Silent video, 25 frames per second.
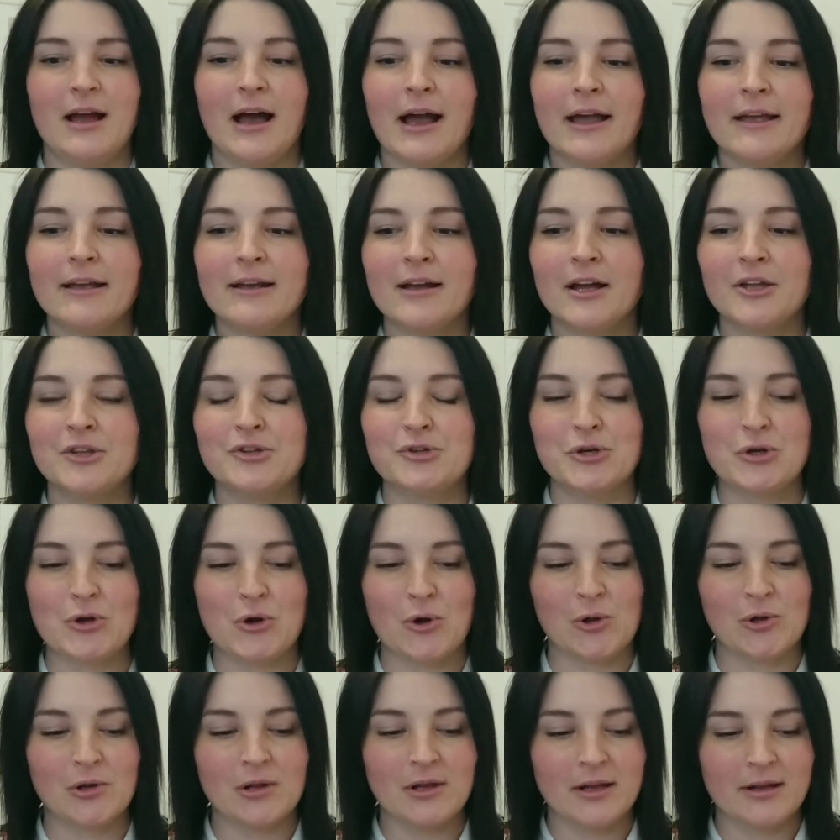I can't
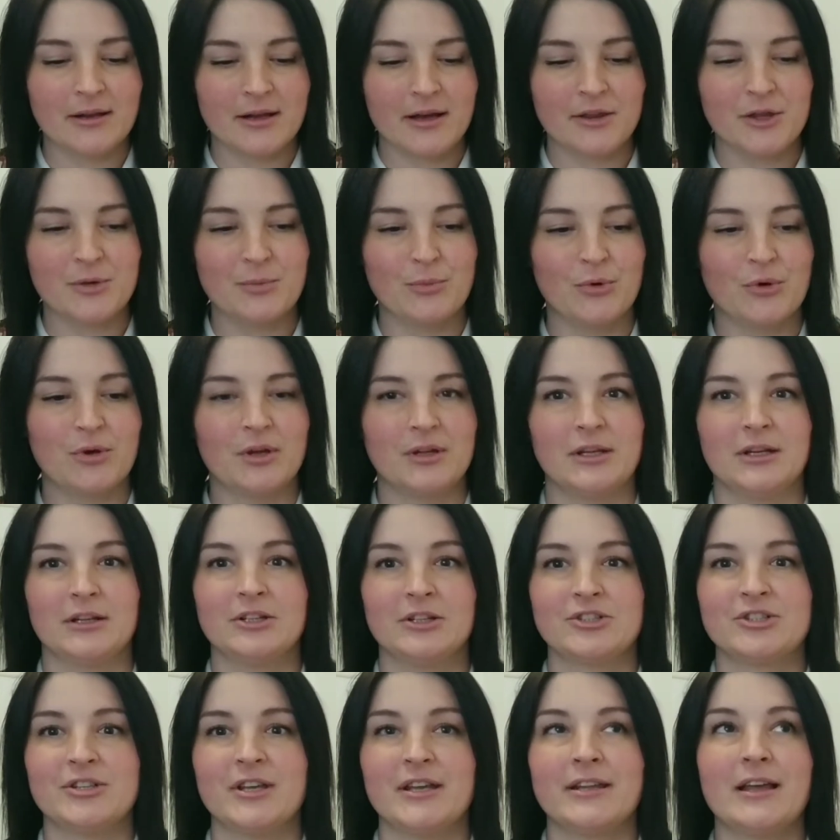recall another book in
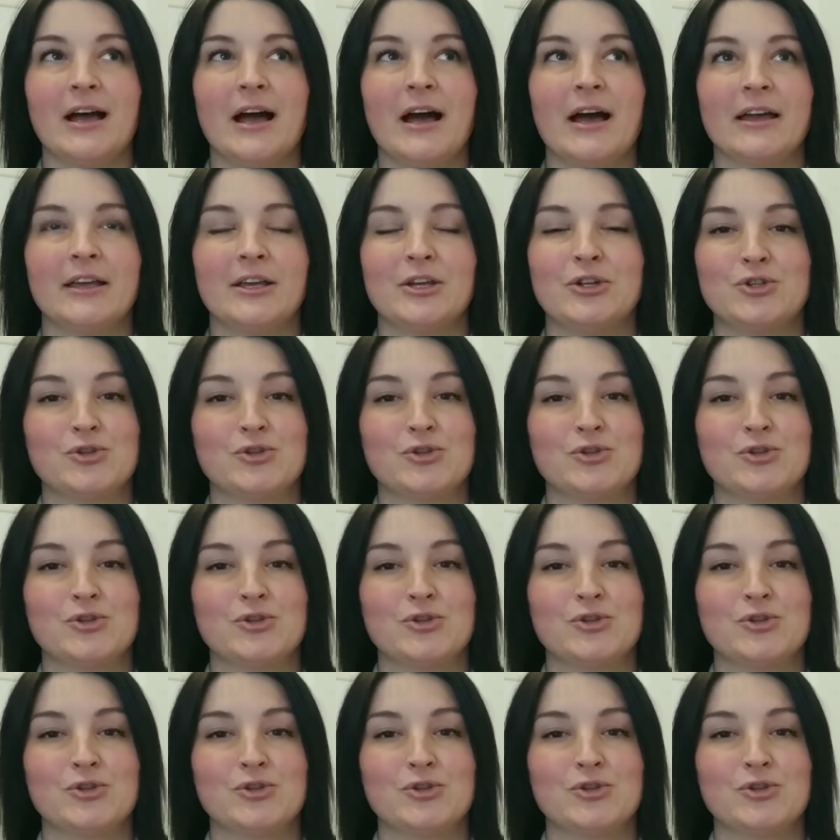English that I